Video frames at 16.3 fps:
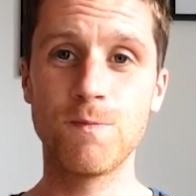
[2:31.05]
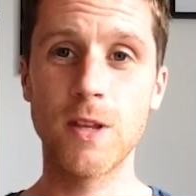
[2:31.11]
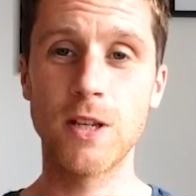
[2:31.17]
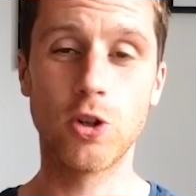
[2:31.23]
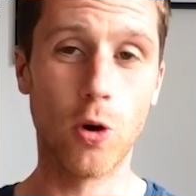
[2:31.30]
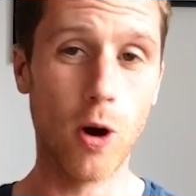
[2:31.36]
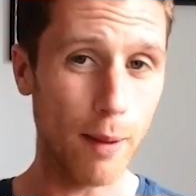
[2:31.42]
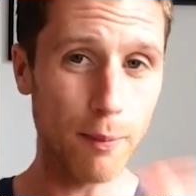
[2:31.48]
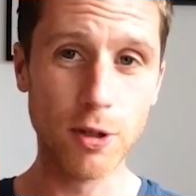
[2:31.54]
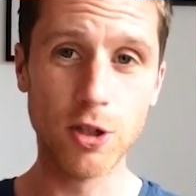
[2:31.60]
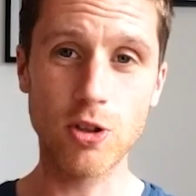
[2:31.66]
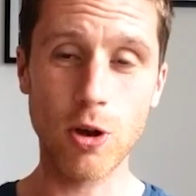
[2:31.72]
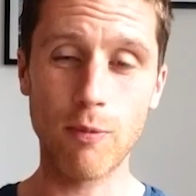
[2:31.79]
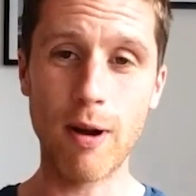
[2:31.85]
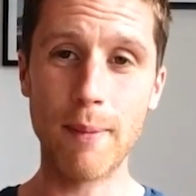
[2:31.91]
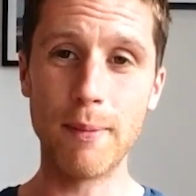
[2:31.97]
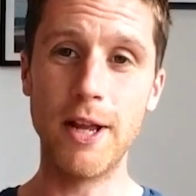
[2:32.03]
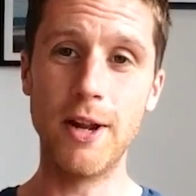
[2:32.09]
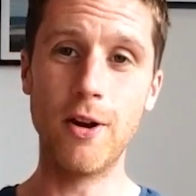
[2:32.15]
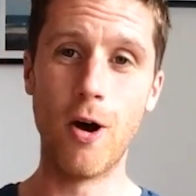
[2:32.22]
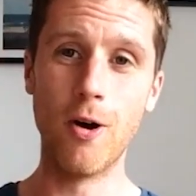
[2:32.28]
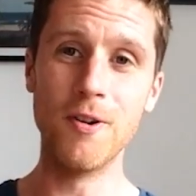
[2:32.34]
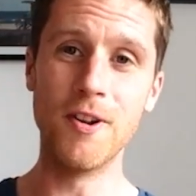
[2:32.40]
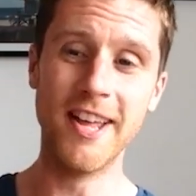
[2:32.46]
So I'm going to stop rambling
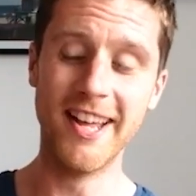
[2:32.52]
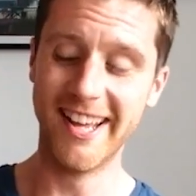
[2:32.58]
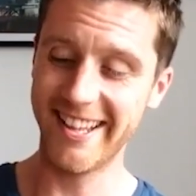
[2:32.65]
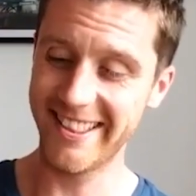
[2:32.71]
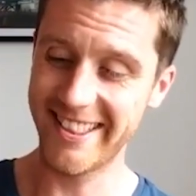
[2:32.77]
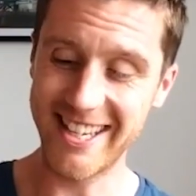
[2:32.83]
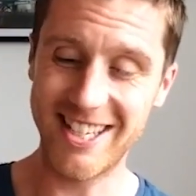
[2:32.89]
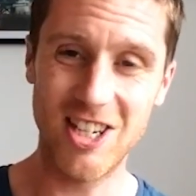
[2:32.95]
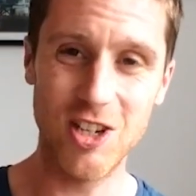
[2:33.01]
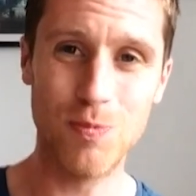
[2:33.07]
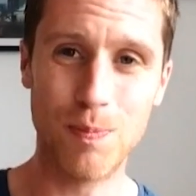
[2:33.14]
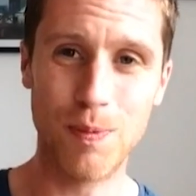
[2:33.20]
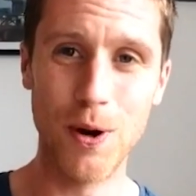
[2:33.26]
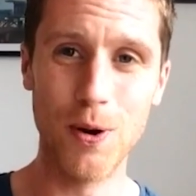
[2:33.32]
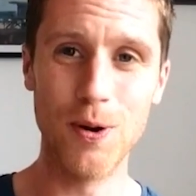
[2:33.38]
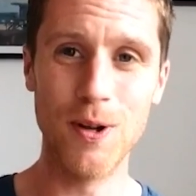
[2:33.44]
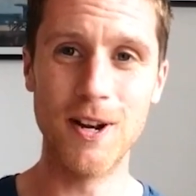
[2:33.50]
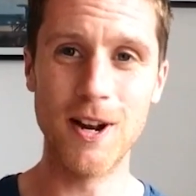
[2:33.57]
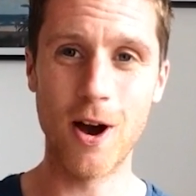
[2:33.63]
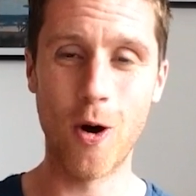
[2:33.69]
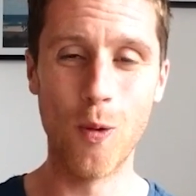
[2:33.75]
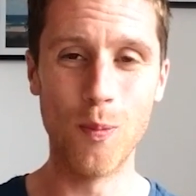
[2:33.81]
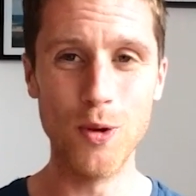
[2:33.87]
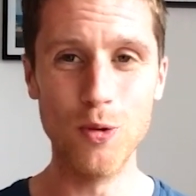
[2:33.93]
on. This is brilliant. I
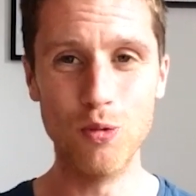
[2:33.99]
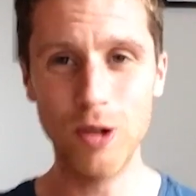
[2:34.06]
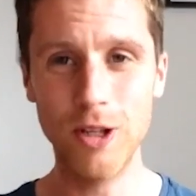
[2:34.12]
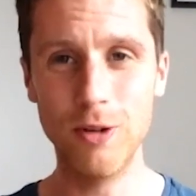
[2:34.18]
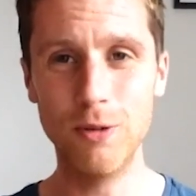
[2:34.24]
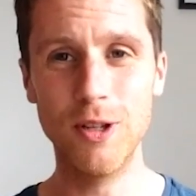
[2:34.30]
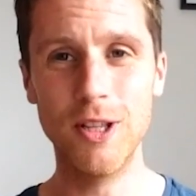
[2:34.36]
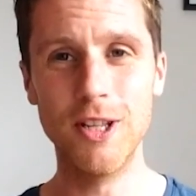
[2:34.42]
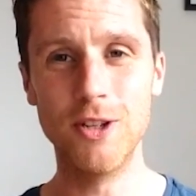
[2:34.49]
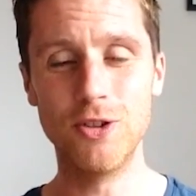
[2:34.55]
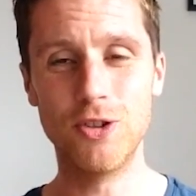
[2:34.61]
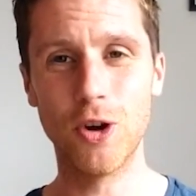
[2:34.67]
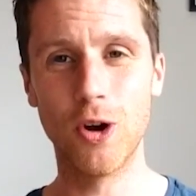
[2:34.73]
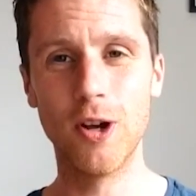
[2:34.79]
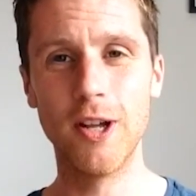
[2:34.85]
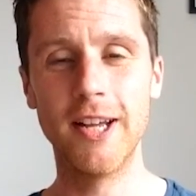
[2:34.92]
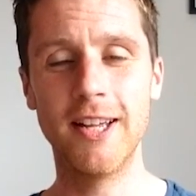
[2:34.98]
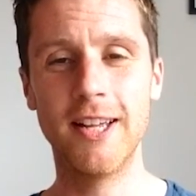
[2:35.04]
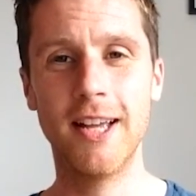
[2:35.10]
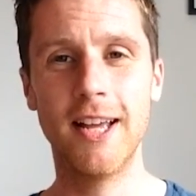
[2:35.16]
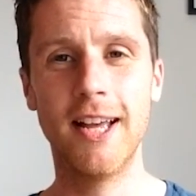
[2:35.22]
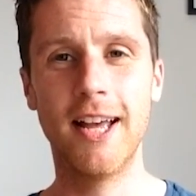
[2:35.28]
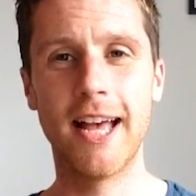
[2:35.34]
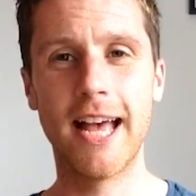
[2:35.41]
hope you really enjoy it.
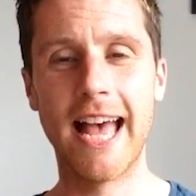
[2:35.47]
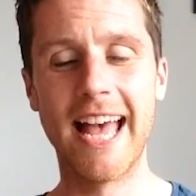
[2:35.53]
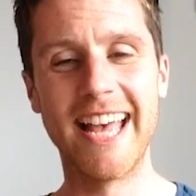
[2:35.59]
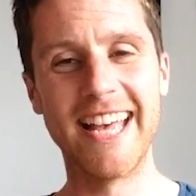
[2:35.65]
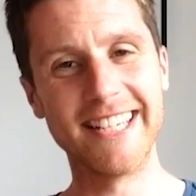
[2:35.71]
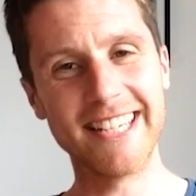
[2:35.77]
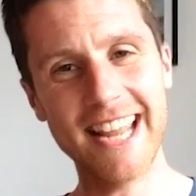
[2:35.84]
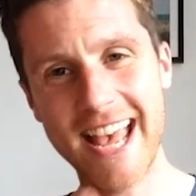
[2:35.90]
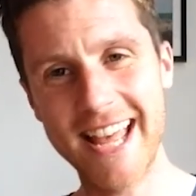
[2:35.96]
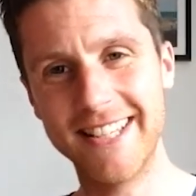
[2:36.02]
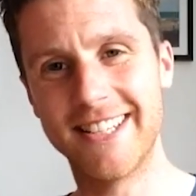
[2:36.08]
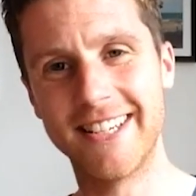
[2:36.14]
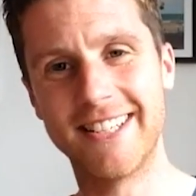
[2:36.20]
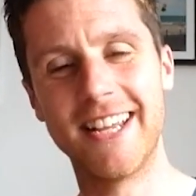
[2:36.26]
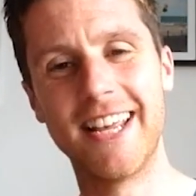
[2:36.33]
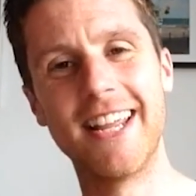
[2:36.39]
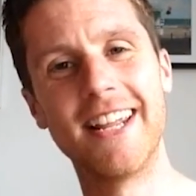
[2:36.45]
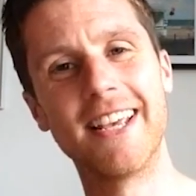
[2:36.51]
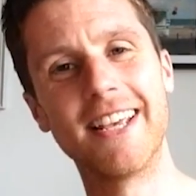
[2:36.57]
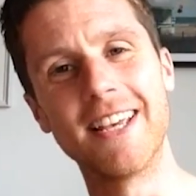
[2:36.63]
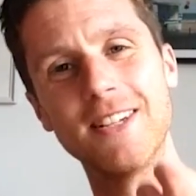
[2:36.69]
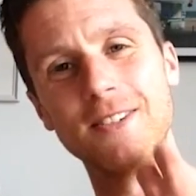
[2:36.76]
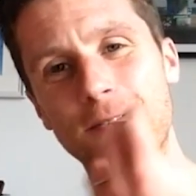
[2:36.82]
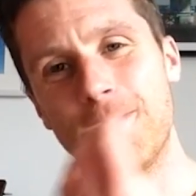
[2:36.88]
It's entertaining,
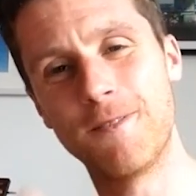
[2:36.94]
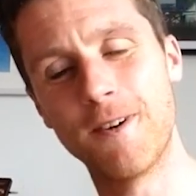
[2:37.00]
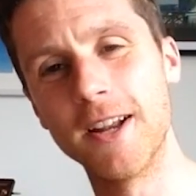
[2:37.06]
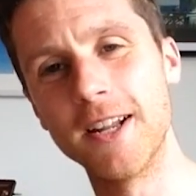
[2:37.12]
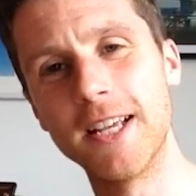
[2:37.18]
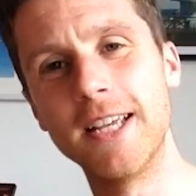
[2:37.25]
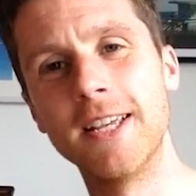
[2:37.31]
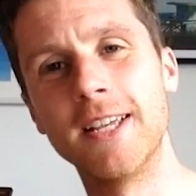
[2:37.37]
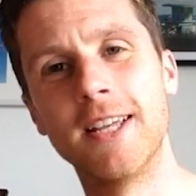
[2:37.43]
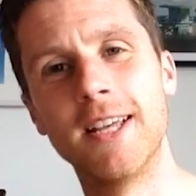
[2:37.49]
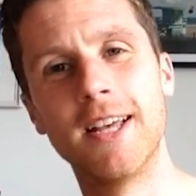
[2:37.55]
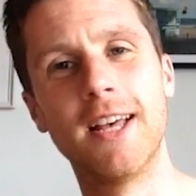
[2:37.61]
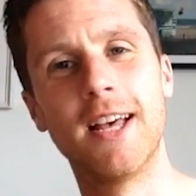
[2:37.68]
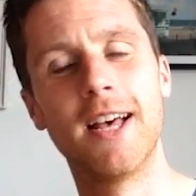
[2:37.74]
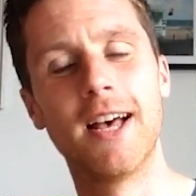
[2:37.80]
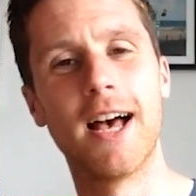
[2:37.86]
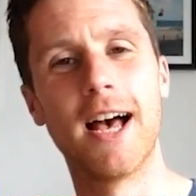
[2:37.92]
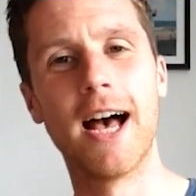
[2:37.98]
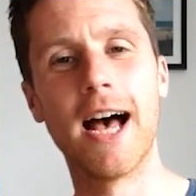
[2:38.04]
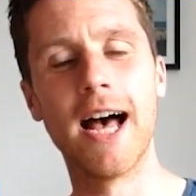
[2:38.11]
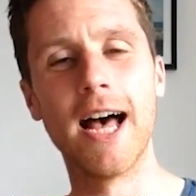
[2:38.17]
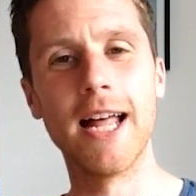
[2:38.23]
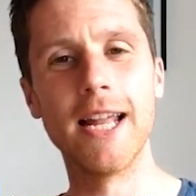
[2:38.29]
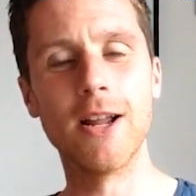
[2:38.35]
it's funny,
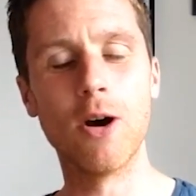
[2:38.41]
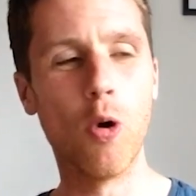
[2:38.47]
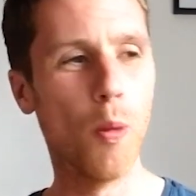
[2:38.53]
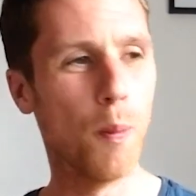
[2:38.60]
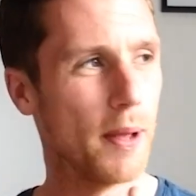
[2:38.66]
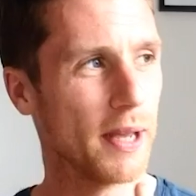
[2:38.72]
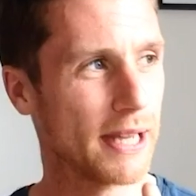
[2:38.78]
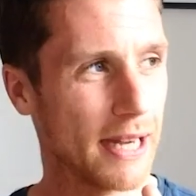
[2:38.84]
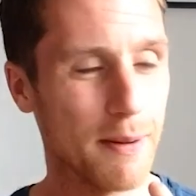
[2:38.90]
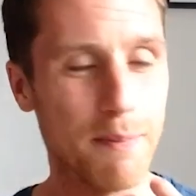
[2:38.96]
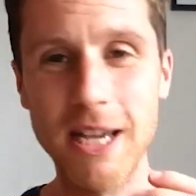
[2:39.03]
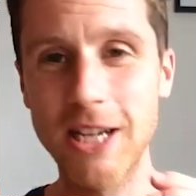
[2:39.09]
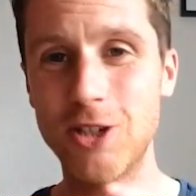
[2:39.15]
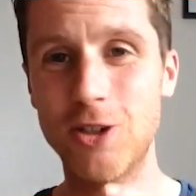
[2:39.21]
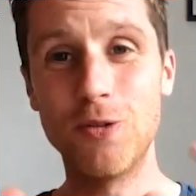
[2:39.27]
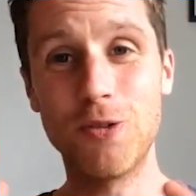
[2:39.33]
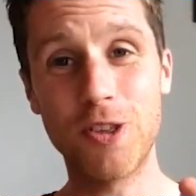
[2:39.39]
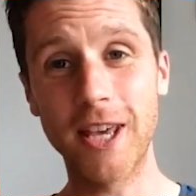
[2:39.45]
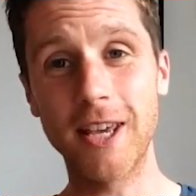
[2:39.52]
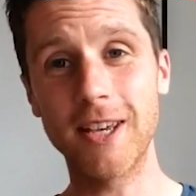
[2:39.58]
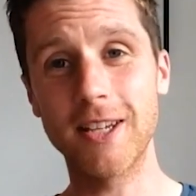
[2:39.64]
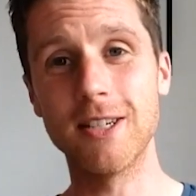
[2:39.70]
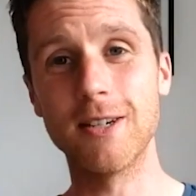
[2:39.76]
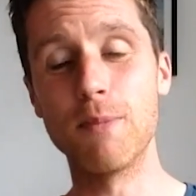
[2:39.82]
and I hope it kind of makes you
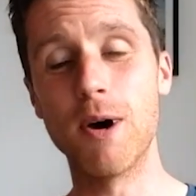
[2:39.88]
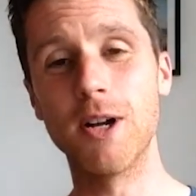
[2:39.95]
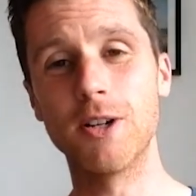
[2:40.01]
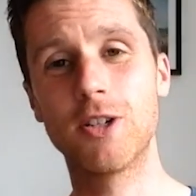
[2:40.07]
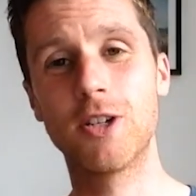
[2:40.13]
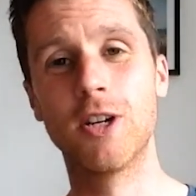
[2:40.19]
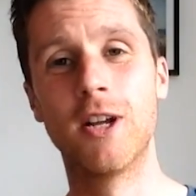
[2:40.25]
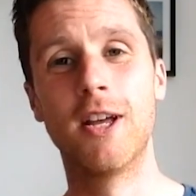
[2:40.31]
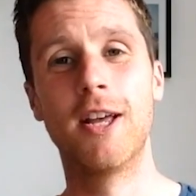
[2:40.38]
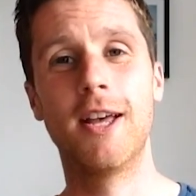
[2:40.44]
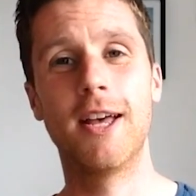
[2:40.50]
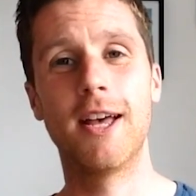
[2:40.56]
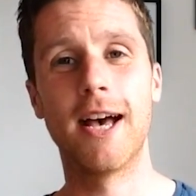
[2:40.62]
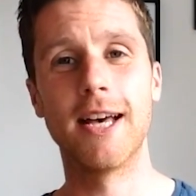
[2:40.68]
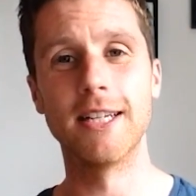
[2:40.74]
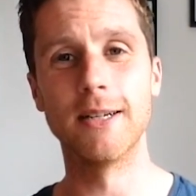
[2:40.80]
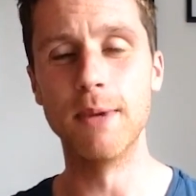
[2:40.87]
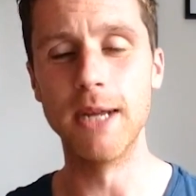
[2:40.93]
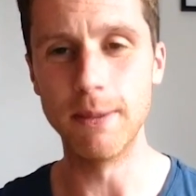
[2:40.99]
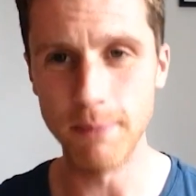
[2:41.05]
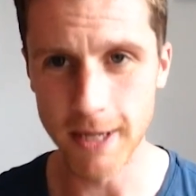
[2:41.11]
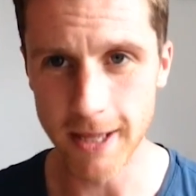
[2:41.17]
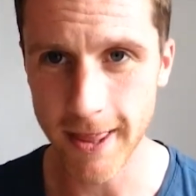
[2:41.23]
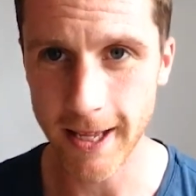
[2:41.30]
think as much as it made
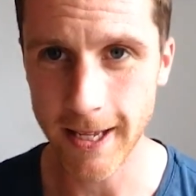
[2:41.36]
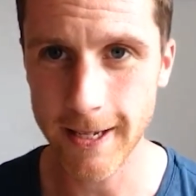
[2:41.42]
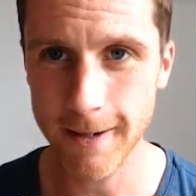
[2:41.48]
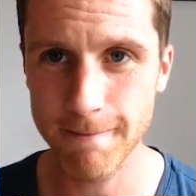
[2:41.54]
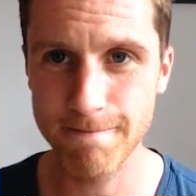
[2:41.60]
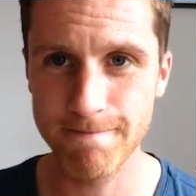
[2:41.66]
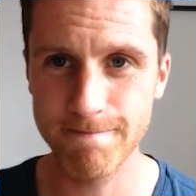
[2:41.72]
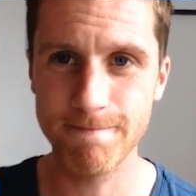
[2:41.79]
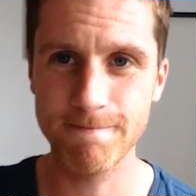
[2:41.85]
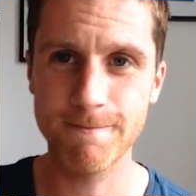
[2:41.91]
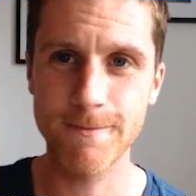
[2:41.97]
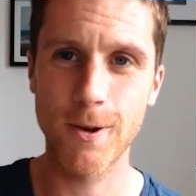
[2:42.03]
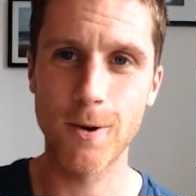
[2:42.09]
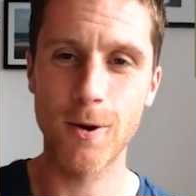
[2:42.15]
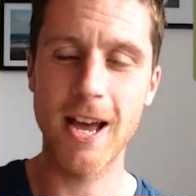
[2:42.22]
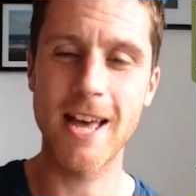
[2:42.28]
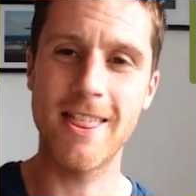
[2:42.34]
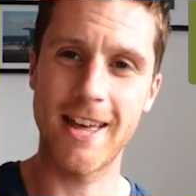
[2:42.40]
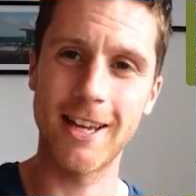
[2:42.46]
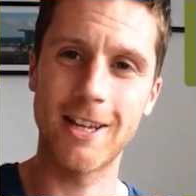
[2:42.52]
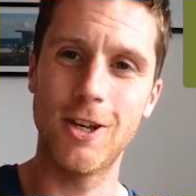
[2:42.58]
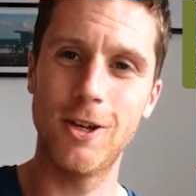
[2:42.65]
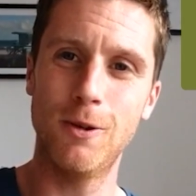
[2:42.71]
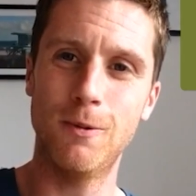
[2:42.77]
me think. Okay,
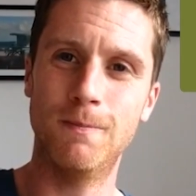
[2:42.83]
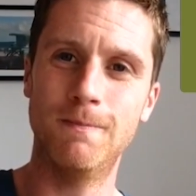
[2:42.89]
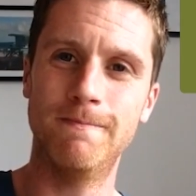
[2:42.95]
thank you.